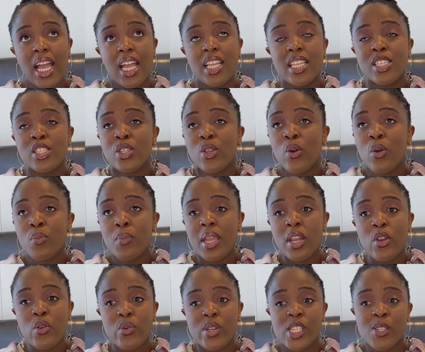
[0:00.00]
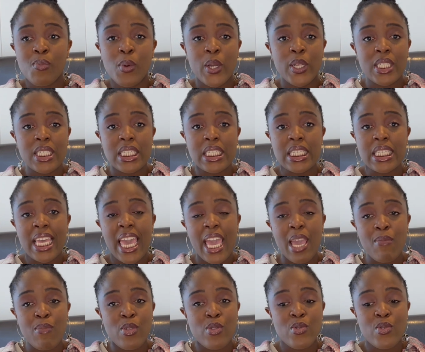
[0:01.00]
So many responses
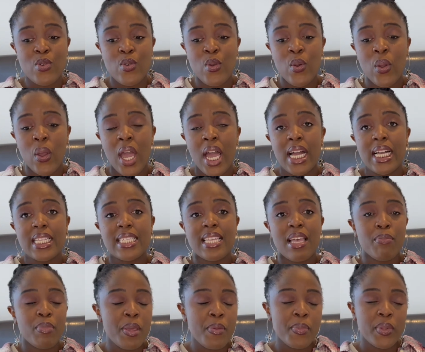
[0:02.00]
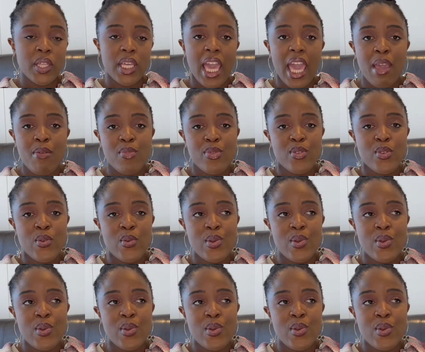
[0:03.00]
came through. Some people came through